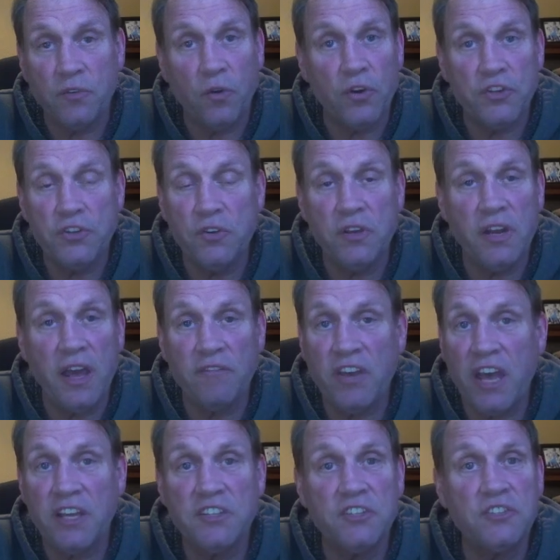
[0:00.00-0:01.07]
of course, you can have
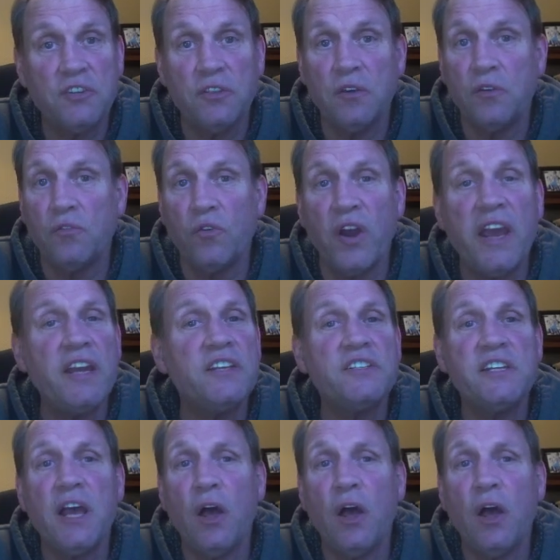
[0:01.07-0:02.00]
access to the greatest